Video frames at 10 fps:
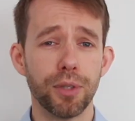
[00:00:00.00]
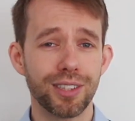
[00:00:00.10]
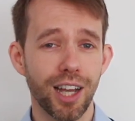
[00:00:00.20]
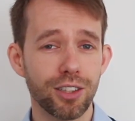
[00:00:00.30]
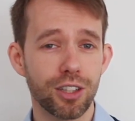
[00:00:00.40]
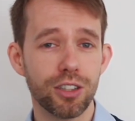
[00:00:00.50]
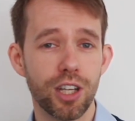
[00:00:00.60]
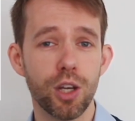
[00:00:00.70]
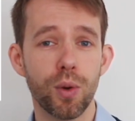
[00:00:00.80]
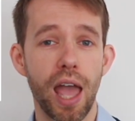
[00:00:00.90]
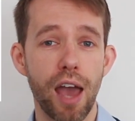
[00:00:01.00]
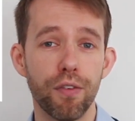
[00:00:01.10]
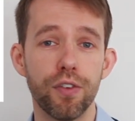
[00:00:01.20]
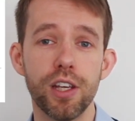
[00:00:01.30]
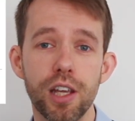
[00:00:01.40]
And besides continuing
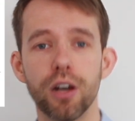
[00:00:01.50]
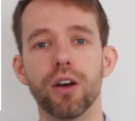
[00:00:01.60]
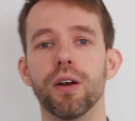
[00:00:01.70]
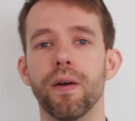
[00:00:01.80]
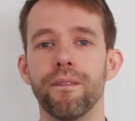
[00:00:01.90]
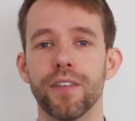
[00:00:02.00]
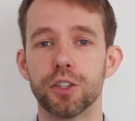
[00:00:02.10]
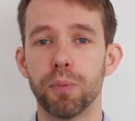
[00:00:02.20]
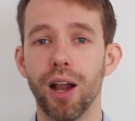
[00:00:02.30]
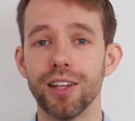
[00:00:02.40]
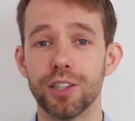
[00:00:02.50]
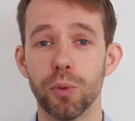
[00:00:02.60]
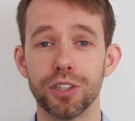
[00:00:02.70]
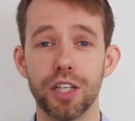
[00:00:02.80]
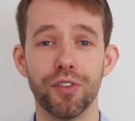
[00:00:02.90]
every year, this policy
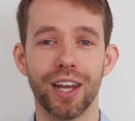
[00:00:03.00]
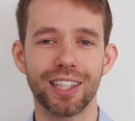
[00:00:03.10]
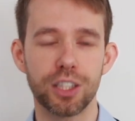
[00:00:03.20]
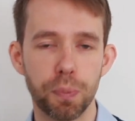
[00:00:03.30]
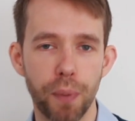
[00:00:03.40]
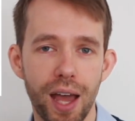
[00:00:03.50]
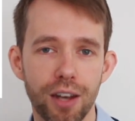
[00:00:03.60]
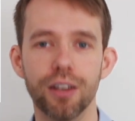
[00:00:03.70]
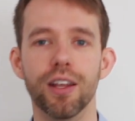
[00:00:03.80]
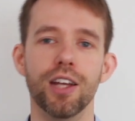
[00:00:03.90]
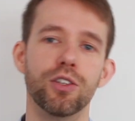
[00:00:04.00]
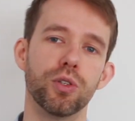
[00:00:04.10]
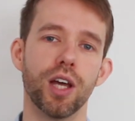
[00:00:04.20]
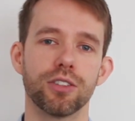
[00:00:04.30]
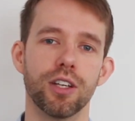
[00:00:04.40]
was even expanded in
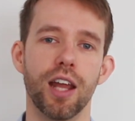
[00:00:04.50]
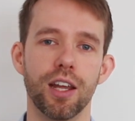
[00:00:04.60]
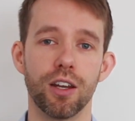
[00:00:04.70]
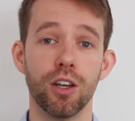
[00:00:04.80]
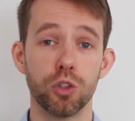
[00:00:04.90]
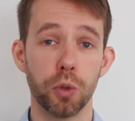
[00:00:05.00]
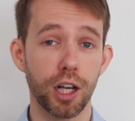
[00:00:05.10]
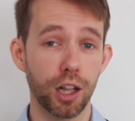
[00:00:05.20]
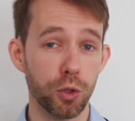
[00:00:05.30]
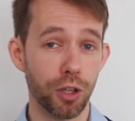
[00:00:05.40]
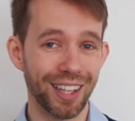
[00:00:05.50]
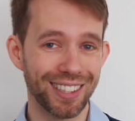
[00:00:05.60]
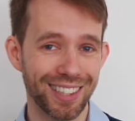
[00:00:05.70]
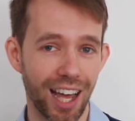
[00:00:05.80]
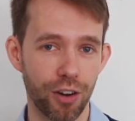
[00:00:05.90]
2008 to include
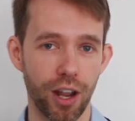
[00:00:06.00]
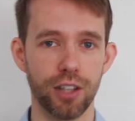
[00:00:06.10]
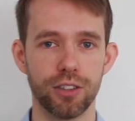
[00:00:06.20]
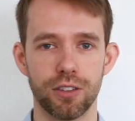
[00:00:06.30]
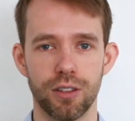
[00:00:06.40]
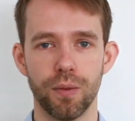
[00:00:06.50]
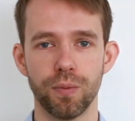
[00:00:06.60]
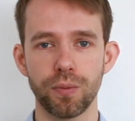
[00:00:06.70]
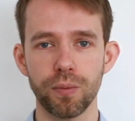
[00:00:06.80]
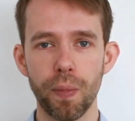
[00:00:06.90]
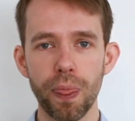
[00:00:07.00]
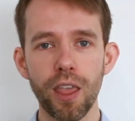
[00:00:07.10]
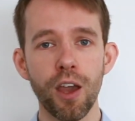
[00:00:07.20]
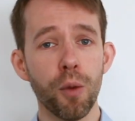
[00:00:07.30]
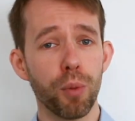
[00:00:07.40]
Saturdays.
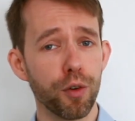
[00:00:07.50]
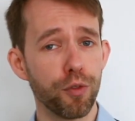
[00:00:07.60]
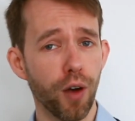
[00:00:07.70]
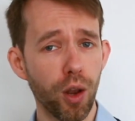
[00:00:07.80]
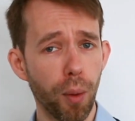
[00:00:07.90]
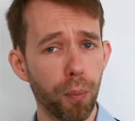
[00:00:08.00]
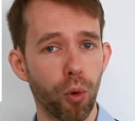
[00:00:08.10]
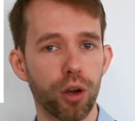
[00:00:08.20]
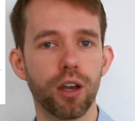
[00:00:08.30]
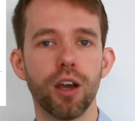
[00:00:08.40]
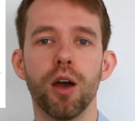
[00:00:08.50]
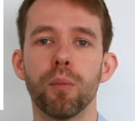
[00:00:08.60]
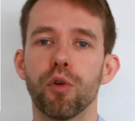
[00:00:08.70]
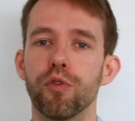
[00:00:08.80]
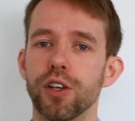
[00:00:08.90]
But in follow-up work,
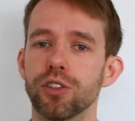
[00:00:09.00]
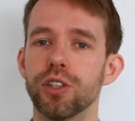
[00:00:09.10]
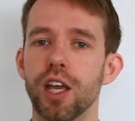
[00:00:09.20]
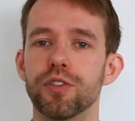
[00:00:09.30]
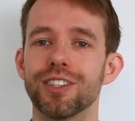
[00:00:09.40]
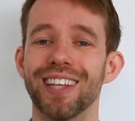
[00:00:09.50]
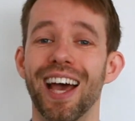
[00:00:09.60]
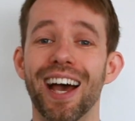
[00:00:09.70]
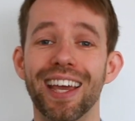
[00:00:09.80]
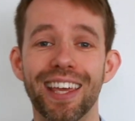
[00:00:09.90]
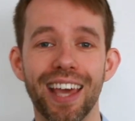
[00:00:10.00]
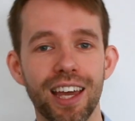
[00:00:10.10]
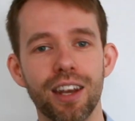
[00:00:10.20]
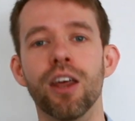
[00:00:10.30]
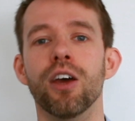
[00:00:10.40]
Professor Davis
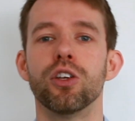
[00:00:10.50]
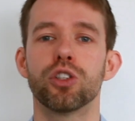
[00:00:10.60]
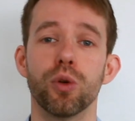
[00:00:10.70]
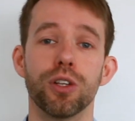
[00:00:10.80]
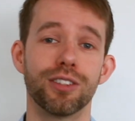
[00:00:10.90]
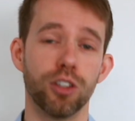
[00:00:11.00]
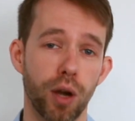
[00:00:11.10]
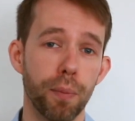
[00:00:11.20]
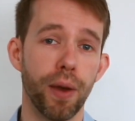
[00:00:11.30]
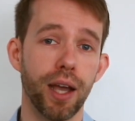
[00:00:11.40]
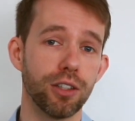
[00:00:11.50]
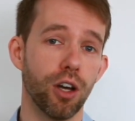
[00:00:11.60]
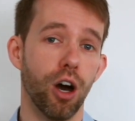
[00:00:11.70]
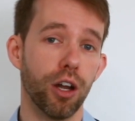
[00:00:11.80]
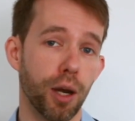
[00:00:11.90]
again showed a zero impact
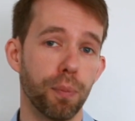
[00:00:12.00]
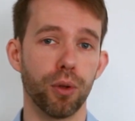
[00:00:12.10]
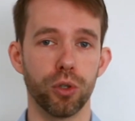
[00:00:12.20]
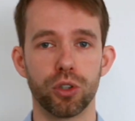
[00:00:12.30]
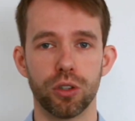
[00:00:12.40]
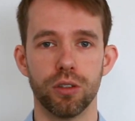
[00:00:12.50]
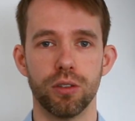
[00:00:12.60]
on air pollution.